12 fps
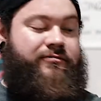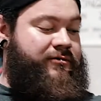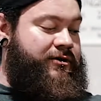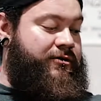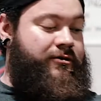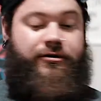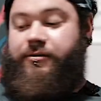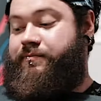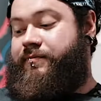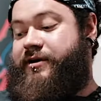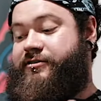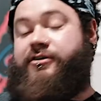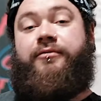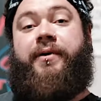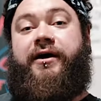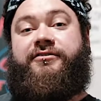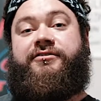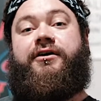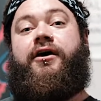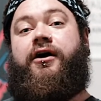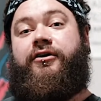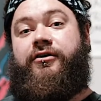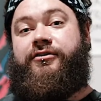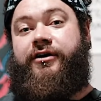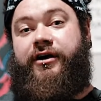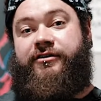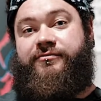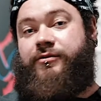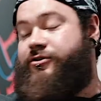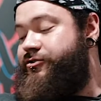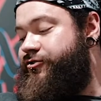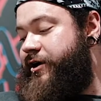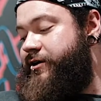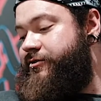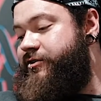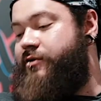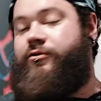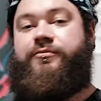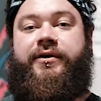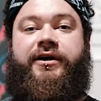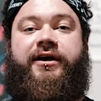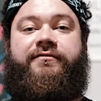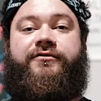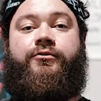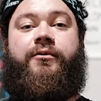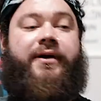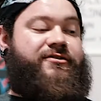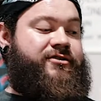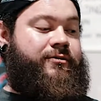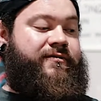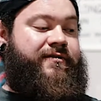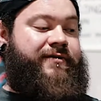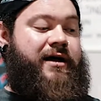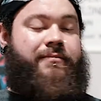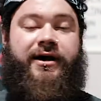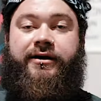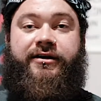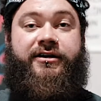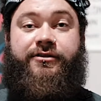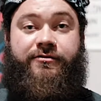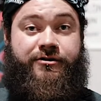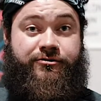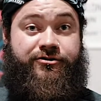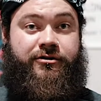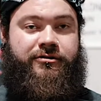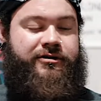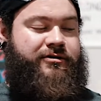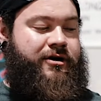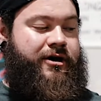your pecs aren't under as much strain as they would be if you were benching with a flat back and either of your shoulders.